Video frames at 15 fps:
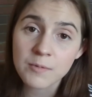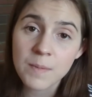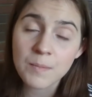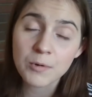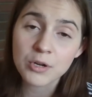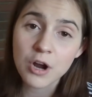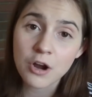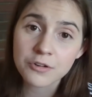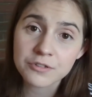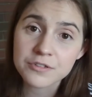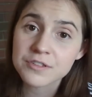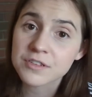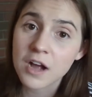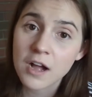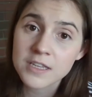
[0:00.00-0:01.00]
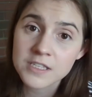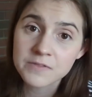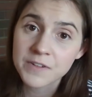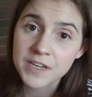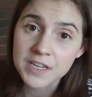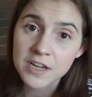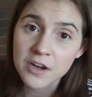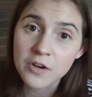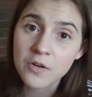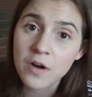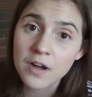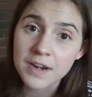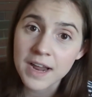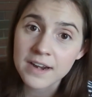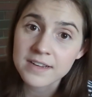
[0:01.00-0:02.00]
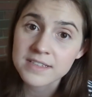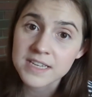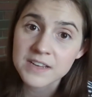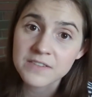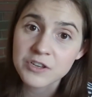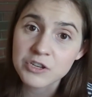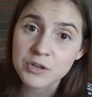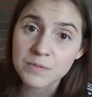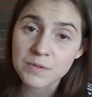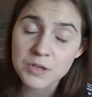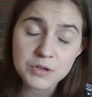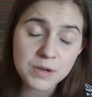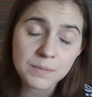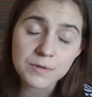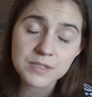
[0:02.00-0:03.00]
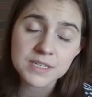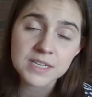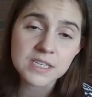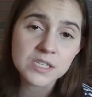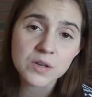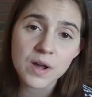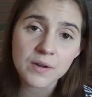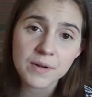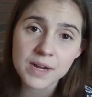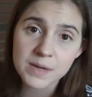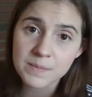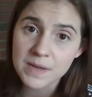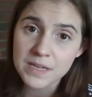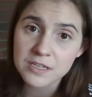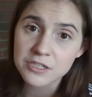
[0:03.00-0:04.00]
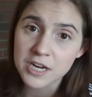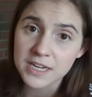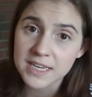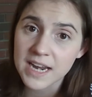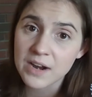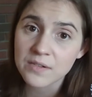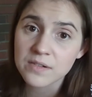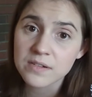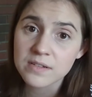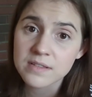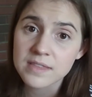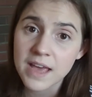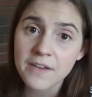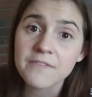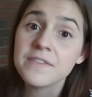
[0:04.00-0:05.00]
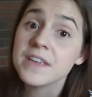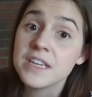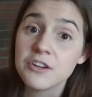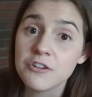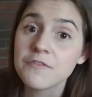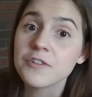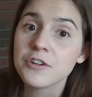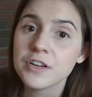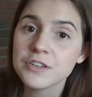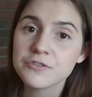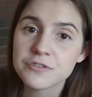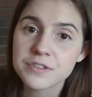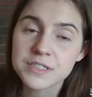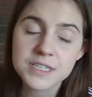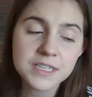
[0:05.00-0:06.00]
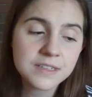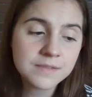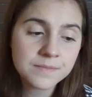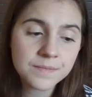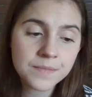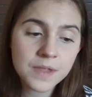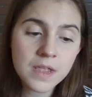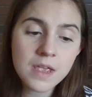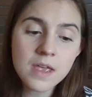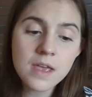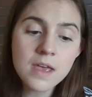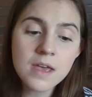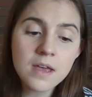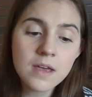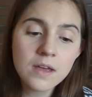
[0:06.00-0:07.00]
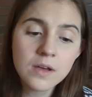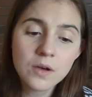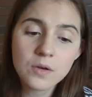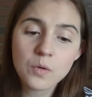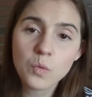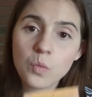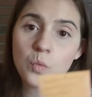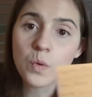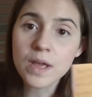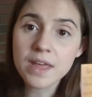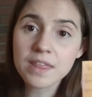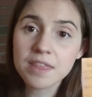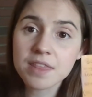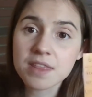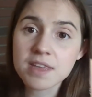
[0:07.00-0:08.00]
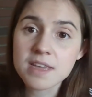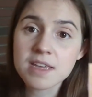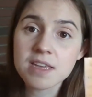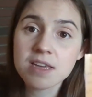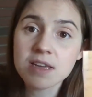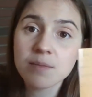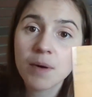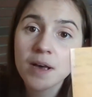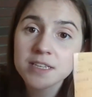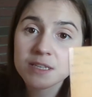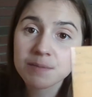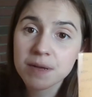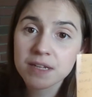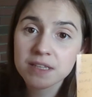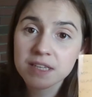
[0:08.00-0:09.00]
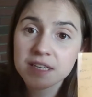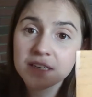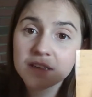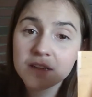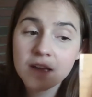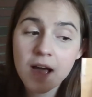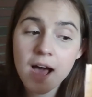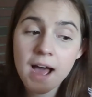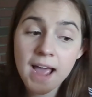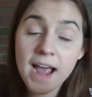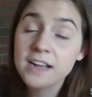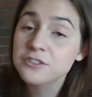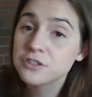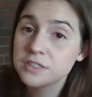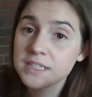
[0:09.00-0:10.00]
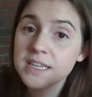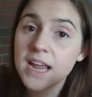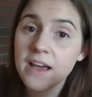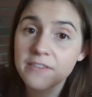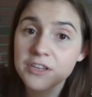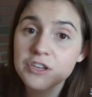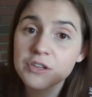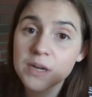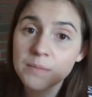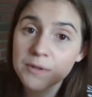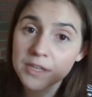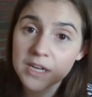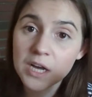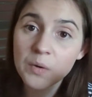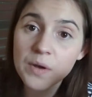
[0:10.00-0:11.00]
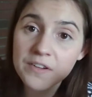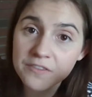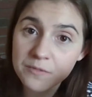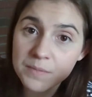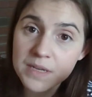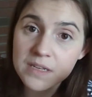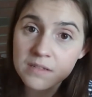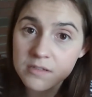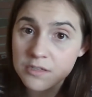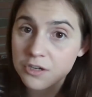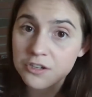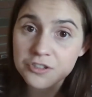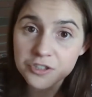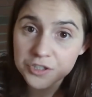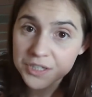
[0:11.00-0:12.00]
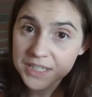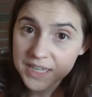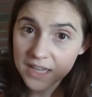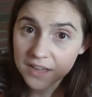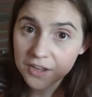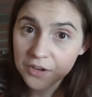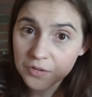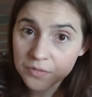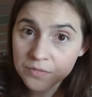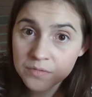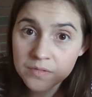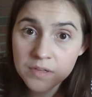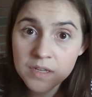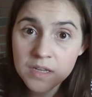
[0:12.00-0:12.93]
remember Gardner Scott's video on how to save cucumber seeds, so I recommend checking out that video if you're interested. With the Boston pickling, I actually did have a cucumber that got away from me, started turning yellow.